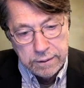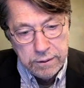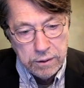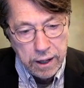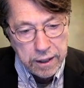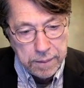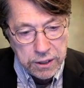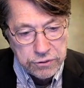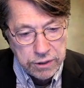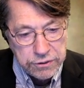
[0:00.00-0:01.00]
You're not going to
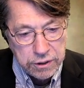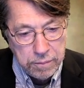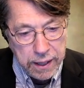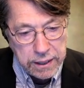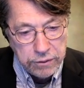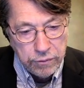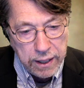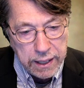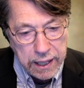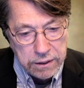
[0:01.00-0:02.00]
be interested in making
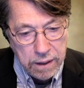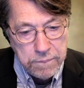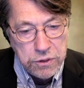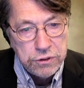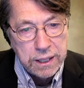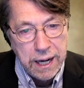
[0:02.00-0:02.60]
reggae and dub music.